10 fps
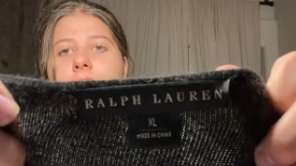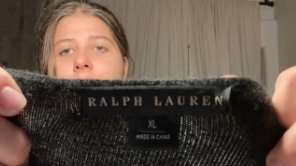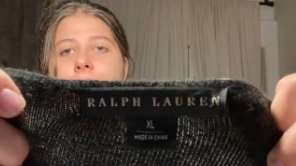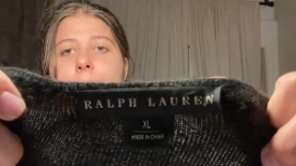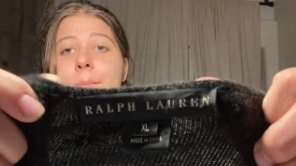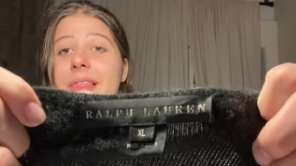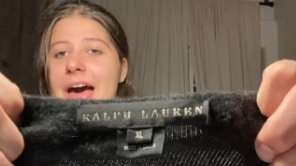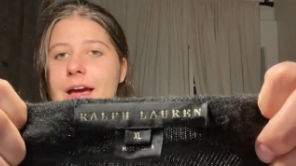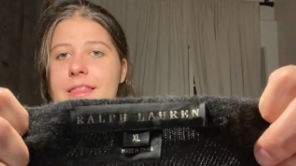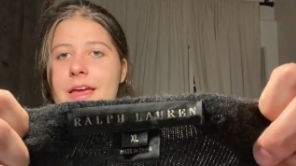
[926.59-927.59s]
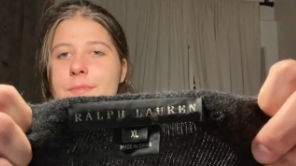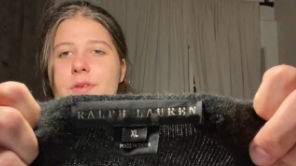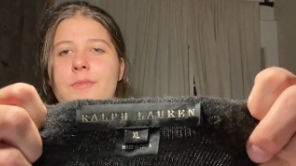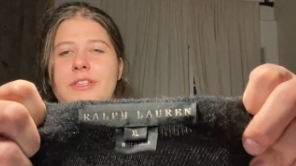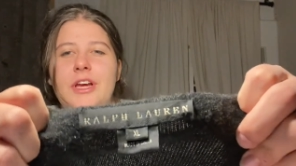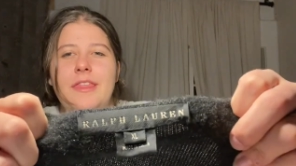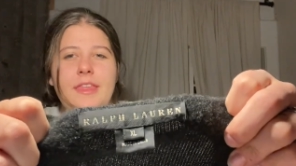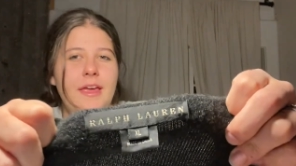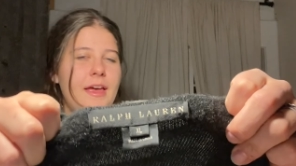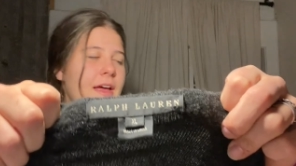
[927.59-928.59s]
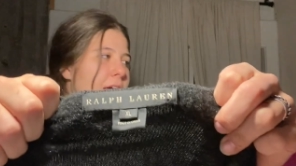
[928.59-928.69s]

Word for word: um, Black Label, which I think